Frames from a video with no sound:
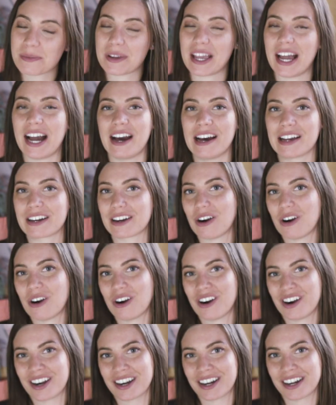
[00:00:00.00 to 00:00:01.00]
We had
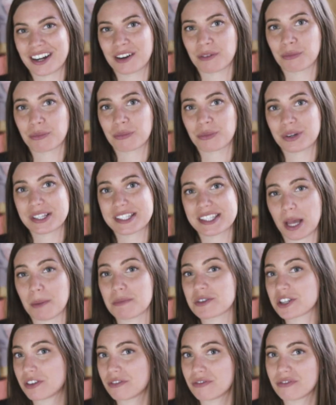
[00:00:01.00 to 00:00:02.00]
our
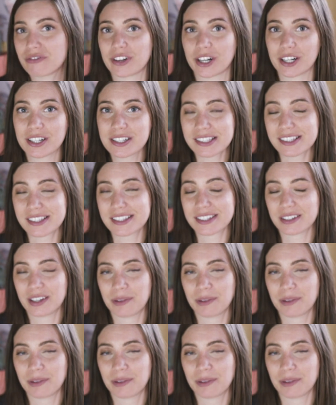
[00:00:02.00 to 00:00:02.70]
reception first,